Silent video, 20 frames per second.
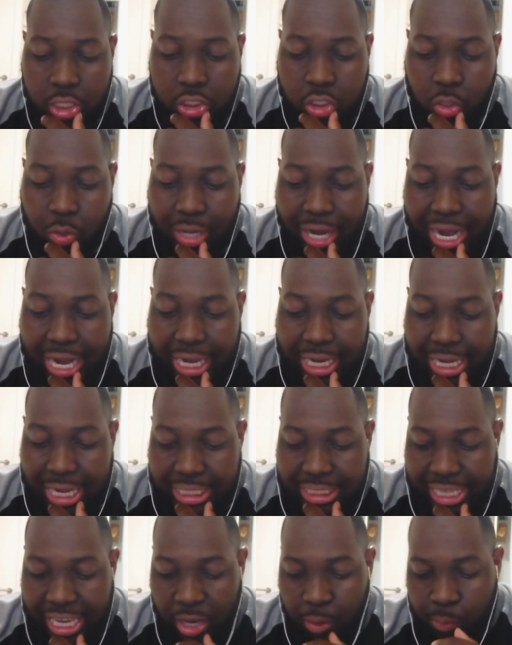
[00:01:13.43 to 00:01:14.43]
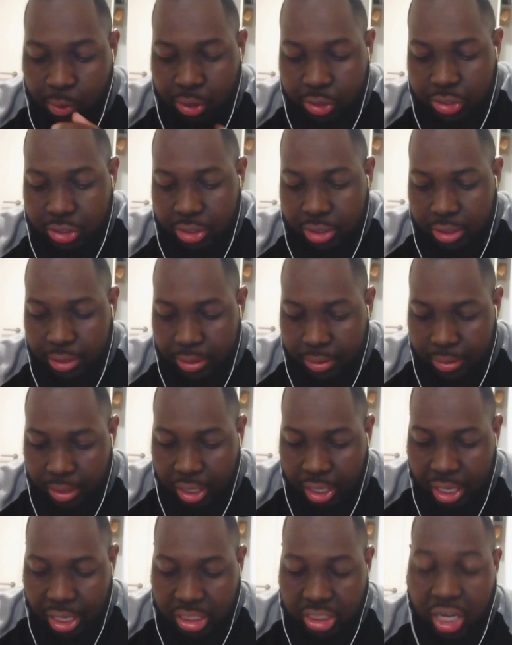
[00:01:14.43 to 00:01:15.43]
So you got Gus Edwards.
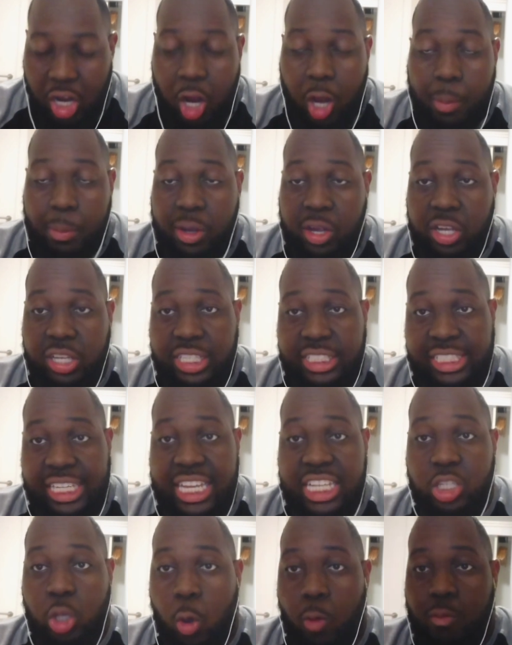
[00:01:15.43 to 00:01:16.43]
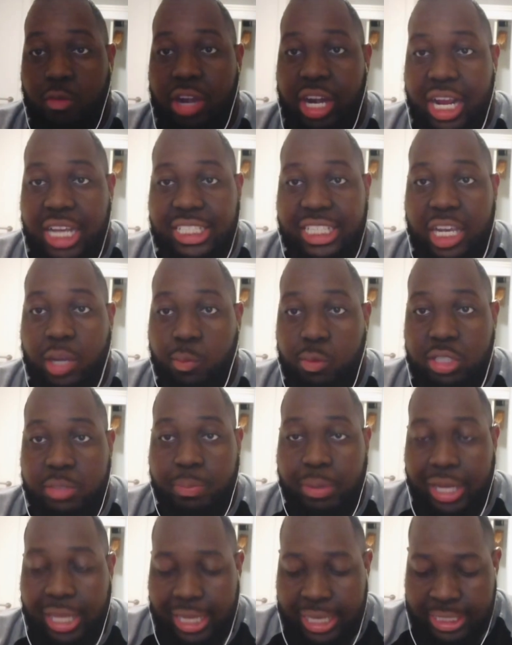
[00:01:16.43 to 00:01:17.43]
John Harbaugh said he's hopeful that Gus Edwards
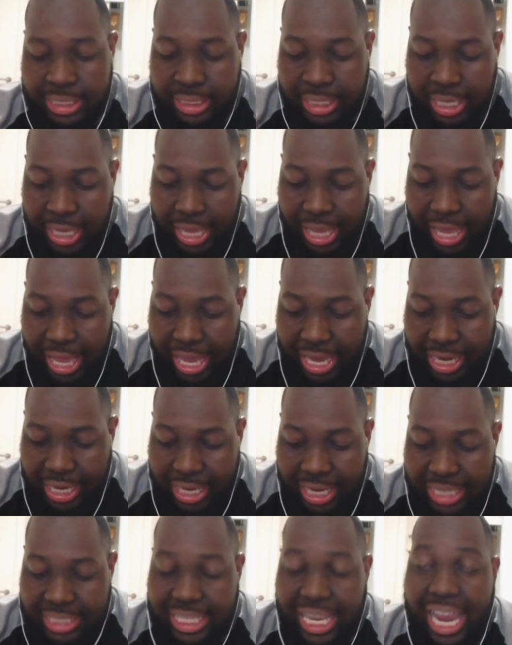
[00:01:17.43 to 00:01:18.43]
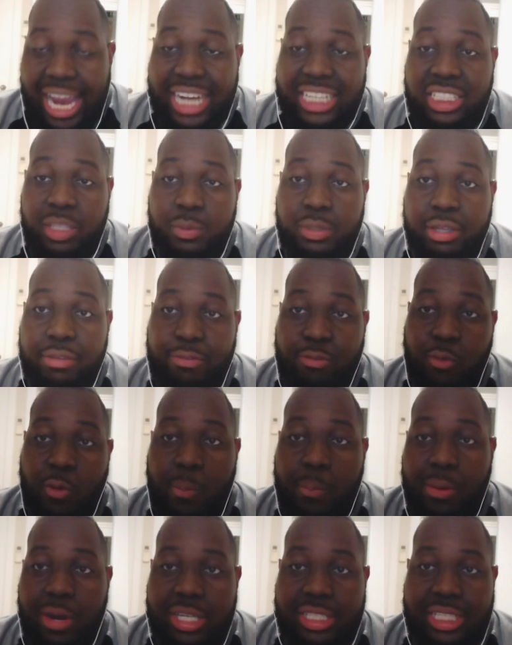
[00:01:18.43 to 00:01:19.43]
plays. And Gus actually was a
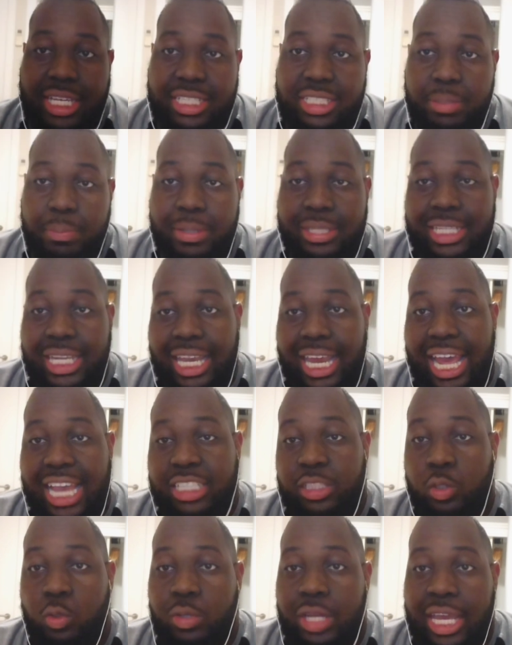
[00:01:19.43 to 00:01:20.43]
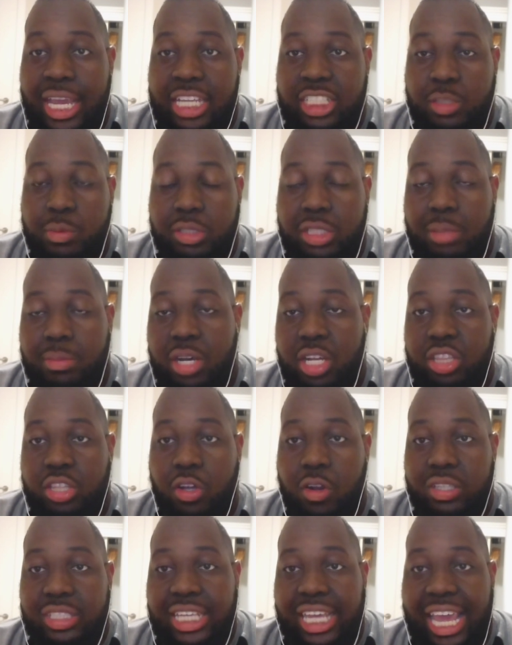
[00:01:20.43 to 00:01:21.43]
full participant the last 2 days, so we're talking about
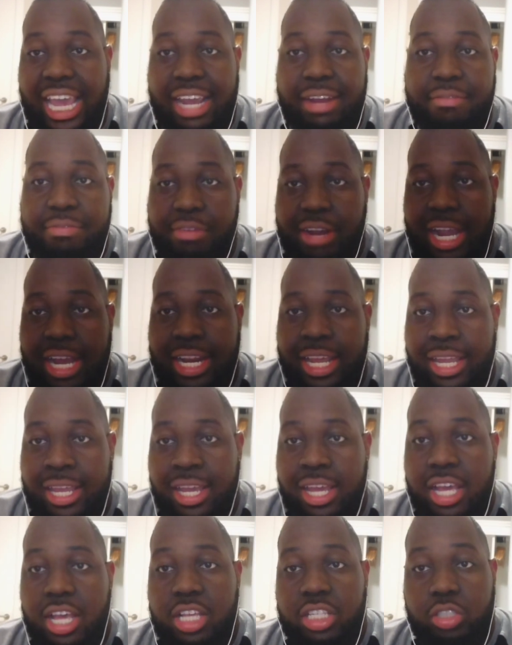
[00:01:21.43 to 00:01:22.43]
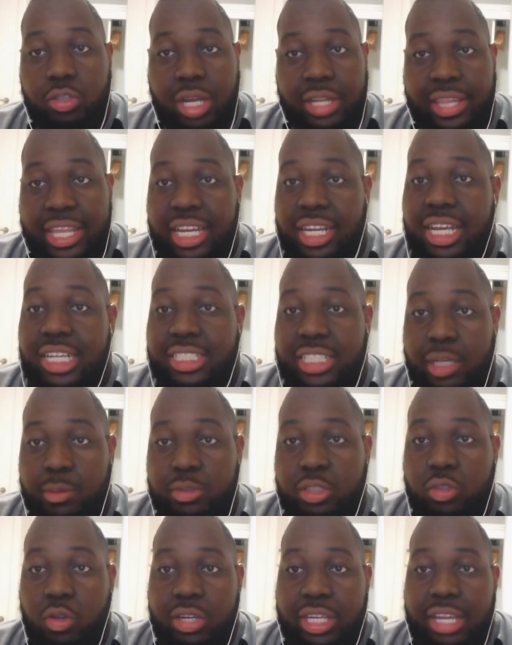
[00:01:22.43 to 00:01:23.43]
Thursday and Friday. So I think Gus
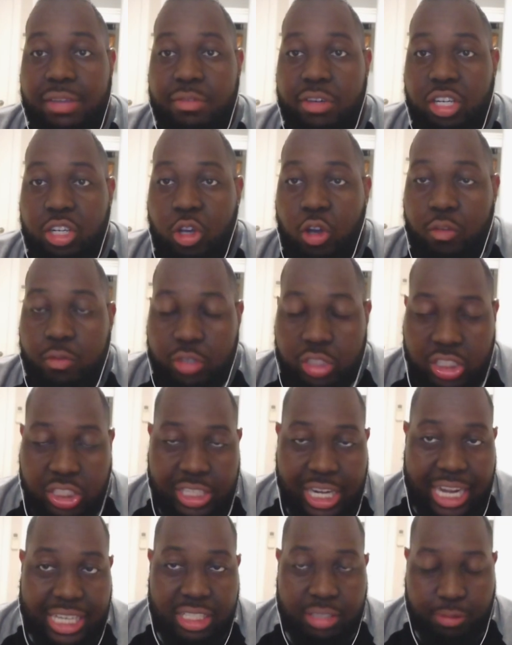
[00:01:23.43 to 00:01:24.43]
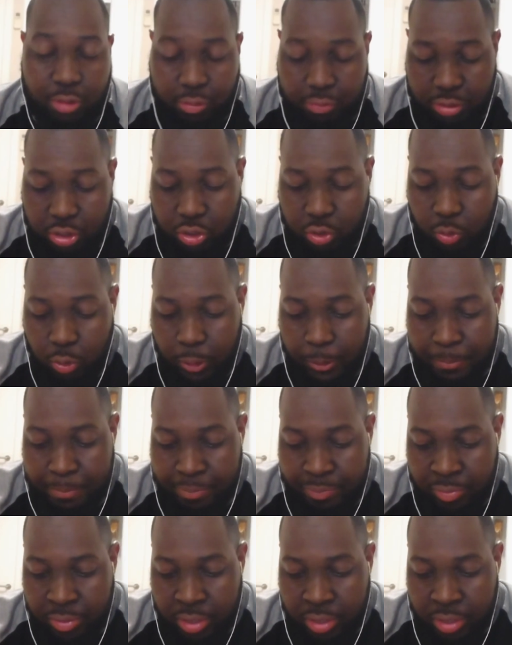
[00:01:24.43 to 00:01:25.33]
Edwards is going to give it a go versus Jacksonville for sure.